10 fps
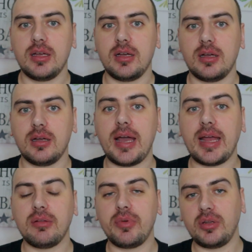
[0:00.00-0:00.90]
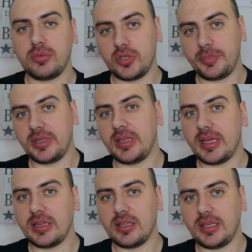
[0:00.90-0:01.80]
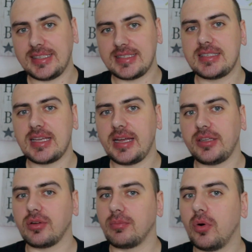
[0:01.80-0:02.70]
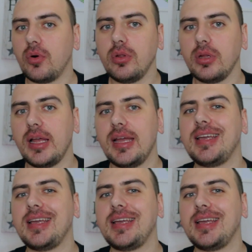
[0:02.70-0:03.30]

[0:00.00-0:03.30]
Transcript: and when you keeping that inside your bowl,